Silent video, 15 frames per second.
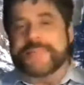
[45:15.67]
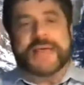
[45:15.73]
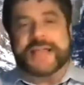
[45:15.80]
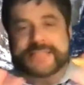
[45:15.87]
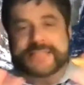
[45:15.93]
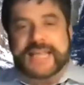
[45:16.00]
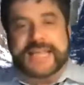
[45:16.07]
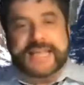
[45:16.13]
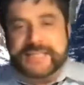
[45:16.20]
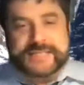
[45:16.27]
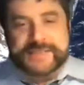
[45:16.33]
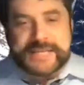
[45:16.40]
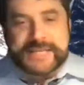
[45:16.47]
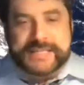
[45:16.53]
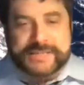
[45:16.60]
not saying
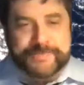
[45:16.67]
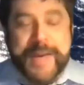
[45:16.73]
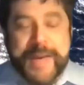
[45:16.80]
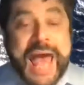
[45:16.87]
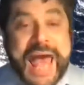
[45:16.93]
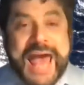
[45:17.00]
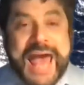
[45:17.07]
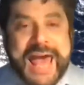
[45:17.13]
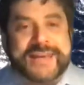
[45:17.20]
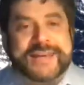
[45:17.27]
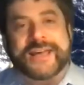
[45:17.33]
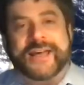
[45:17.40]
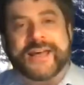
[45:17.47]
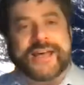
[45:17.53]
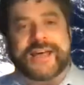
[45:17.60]
it's it's
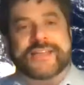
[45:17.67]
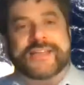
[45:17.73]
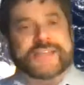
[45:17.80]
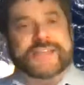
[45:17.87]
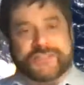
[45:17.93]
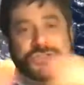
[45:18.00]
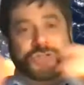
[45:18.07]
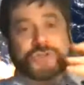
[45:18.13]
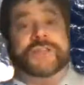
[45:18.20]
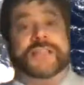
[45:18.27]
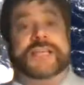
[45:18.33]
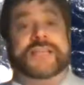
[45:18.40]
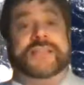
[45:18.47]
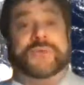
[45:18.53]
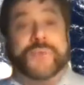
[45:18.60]
bad. Uh, it's
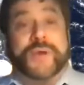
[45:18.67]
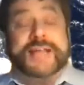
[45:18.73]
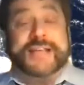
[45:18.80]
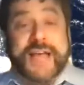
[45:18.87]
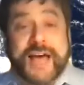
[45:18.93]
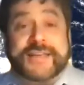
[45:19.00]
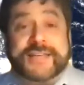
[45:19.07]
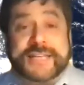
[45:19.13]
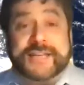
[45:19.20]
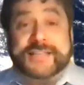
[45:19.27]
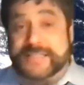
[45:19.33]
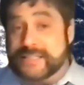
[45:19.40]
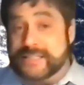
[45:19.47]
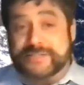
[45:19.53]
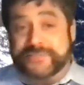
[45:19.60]
certainly in the right
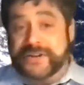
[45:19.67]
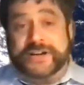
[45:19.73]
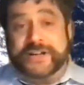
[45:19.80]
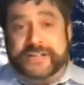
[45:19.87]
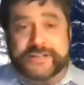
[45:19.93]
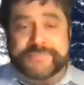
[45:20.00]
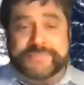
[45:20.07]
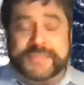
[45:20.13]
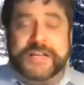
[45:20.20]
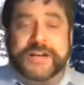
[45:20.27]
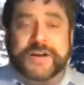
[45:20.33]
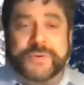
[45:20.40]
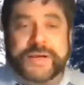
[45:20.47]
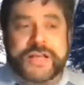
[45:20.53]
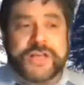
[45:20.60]
context. It's a very you
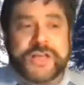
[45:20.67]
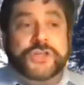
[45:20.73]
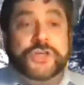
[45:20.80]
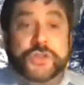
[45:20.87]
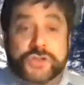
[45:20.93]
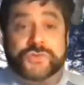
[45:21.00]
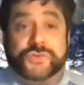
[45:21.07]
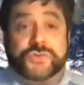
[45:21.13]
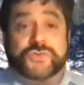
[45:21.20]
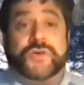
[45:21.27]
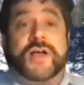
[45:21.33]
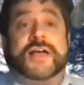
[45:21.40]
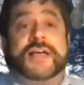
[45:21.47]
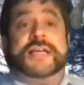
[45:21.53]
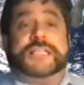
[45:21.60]
know useful
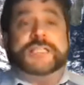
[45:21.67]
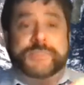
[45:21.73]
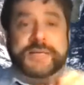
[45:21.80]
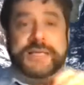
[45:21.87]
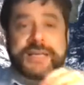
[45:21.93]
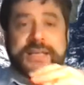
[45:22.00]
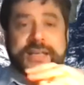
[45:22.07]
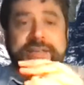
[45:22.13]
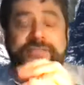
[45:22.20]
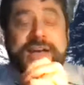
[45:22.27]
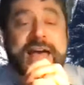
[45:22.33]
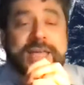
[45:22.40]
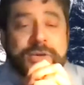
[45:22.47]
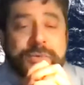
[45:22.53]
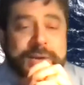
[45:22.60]
drug, and it's being
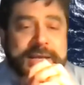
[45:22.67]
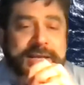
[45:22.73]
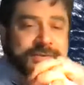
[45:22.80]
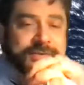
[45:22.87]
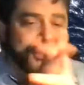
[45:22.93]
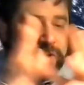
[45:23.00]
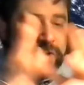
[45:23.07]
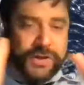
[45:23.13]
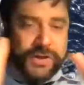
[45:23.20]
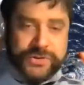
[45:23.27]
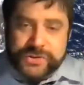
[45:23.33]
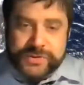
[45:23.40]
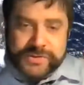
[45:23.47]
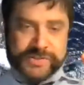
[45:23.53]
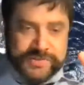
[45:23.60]
evaluated for all
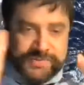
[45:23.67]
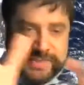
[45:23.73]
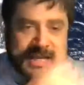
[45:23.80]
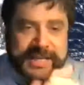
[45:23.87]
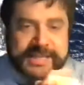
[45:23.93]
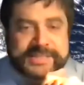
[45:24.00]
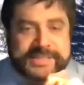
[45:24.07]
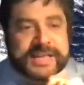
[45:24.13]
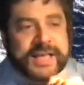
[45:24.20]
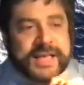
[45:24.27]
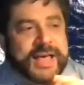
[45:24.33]
sorts of things